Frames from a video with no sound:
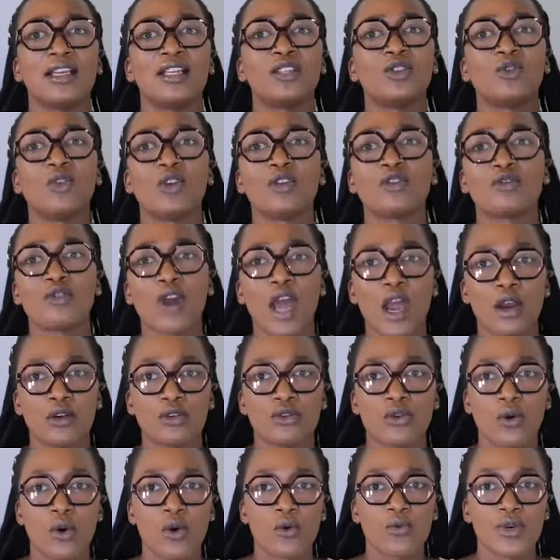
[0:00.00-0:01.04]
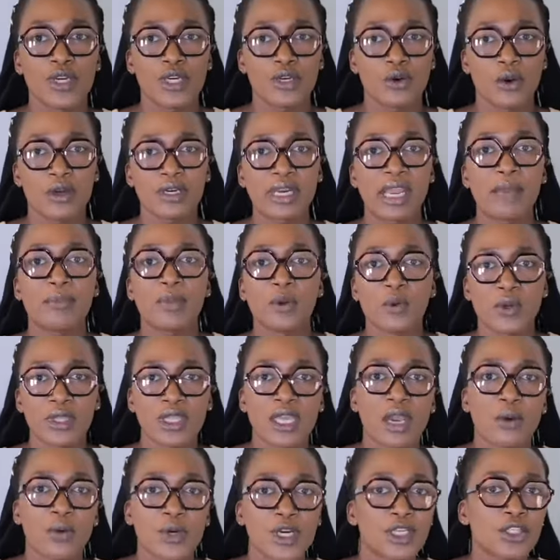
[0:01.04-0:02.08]
is not around, or we're not happy with
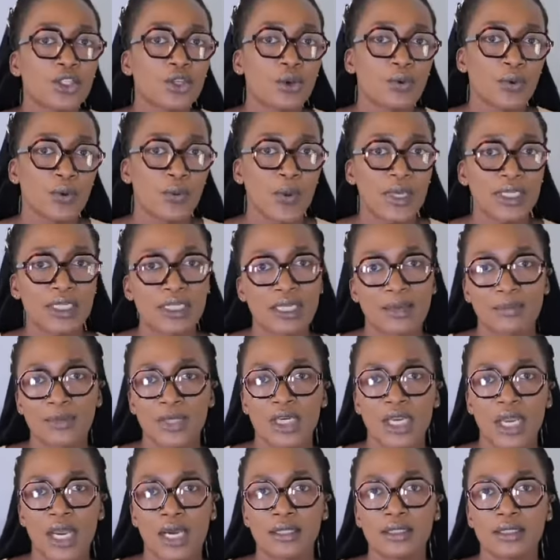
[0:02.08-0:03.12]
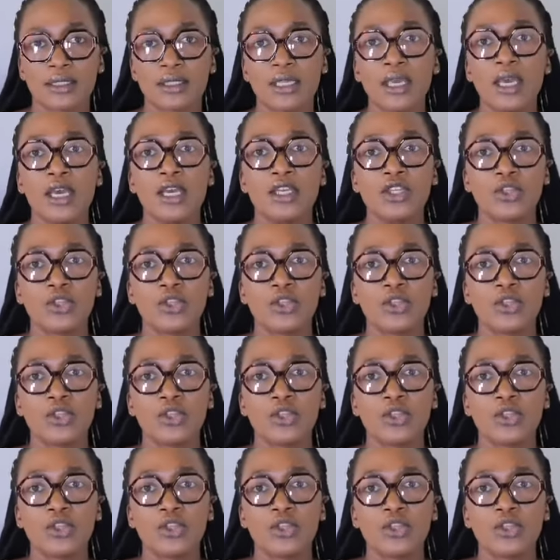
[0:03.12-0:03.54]
their work, so we want somebody else.